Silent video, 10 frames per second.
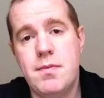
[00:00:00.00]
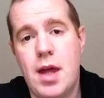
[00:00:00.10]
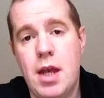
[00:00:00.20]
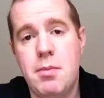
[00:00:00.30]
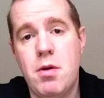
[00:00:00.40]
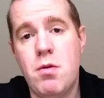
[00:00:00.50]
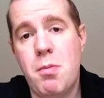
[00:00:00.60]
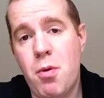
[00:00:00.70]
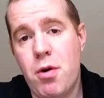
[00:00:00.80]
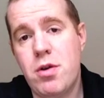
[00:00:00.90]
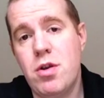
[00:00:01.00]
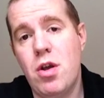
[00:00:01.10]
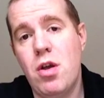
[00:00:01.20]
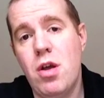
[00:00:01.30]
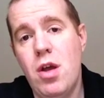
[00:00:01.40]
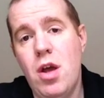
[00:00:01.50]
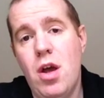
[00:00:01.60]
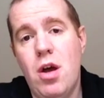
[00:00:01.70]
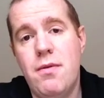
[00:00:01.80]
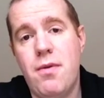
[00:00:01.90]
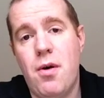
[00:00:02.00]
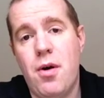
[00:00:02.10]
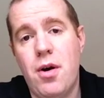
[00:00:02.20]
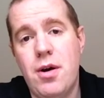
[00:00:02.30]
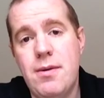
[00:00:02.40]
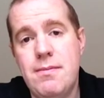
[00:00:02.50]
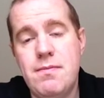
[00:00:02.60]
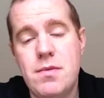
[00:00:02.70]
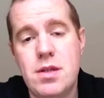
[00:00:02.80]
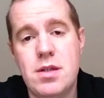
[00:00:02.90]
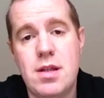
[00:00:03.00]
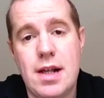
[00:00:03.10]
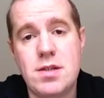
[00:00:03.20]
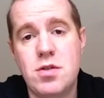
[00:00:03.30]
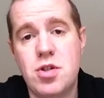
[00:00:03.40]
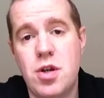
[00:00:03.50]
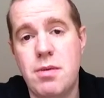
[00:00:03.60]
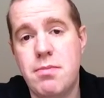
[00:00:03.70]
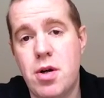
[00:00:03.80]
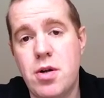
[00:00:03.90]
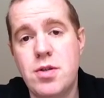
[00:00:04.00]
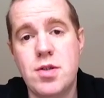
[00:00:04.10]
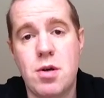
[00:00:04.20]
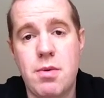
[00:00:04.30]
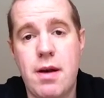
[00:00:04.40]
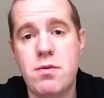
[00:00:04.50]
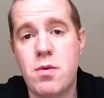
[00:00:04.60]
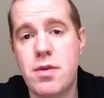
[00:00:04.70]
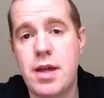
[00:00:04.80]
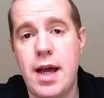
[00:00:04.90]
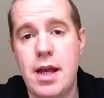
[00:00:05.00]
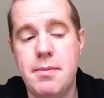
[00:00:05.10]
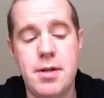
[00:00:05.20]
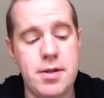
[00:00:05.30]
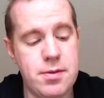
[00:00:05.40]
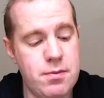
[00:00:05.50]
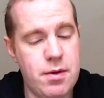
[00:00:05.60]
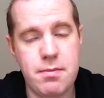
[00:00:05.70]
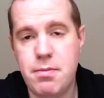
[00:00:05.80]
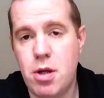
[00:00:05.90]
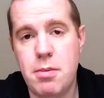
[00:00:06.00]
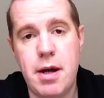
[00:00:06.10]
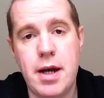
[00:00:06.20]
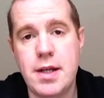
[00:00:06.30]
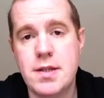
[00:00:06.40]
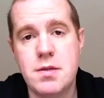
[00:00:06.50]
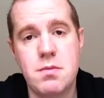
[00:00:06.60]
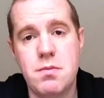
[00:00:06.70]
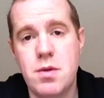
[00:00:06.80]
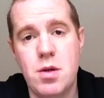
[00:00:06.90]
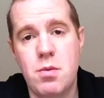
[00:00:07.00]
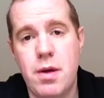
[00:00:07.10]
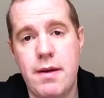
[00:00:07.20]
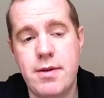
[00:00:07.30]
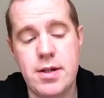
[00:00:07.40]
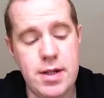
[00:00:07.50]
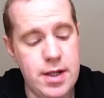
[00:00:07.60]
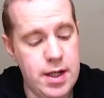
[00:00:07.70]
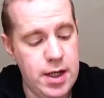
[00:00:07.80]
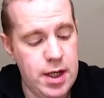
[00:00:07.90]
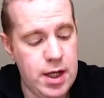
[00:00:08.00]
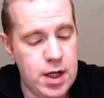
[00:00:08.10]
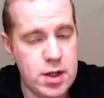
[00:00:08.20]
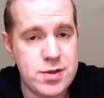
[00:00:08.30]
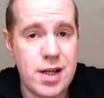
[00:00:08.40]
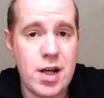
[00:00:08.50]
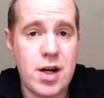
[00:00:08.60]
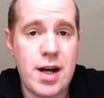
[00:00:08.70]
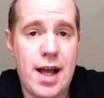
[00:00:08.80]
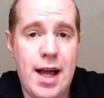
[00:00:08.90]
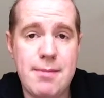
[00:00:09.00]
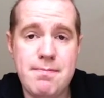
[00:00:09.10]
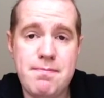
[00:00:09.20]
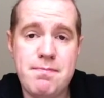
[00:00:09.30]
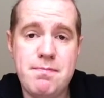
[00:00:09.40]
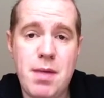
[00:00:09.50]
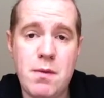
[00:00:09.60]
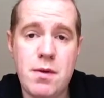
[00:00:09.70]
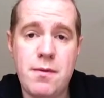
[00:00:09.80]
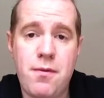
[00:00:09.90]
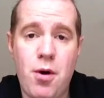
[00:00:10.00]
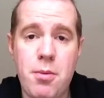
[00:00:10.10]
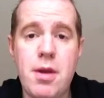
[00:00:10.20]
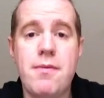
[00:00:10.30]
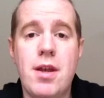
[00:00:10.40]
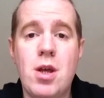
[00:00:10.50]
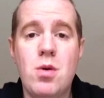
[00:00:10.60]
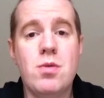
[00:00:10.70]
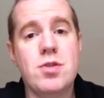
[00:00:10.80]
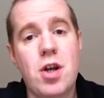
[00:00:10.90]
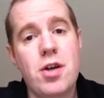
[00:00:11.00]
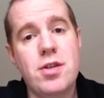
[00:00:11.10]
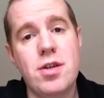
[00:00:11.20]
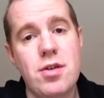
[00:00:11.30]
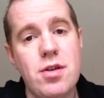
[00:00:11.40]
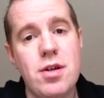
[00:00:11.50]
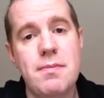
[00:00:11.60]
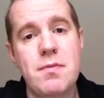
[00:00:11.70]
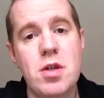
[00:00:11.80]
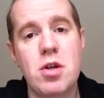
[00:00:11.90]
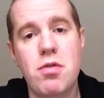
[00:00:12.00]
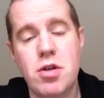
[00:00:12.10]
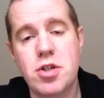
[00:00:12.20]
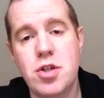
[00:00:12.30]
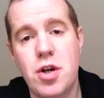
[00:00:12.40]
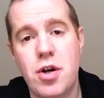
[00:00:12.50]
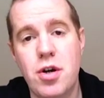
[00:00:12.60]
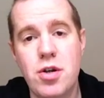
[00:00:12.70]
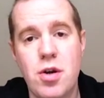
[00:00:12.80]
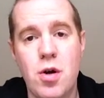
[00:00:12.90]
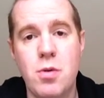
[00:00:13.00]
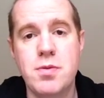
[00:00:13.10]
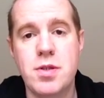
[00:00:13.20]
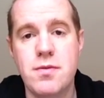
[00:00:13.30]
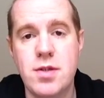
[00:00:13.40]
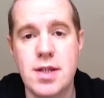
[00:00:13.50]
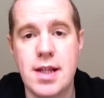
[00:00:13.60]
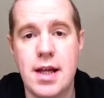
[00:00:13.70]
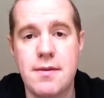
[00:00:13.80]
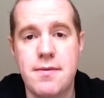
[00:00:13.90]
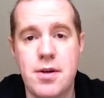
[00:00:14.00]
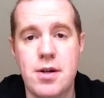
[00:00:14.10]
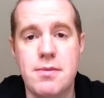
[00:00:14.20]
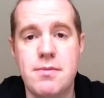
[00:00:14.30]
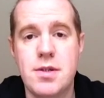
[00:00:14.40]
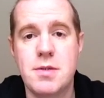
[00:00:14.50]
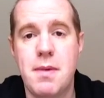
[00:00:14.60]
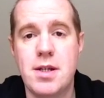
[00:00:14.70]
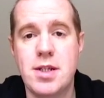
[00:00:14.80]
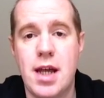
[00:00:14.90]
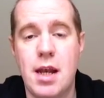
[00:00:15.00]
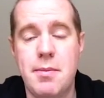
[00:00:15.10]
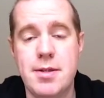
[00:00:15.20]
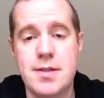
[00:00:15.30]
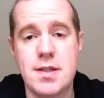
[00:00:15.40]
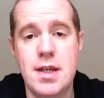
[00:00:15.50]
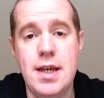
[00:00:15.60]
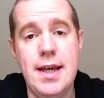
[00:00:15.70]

anybody reporting you for the likes of shooting birds or whatever with a catapult, with ball bearings, you know, whatever. So yeah, bit of an informative video. Sorry to crush your hopes of using that for dispatching animals.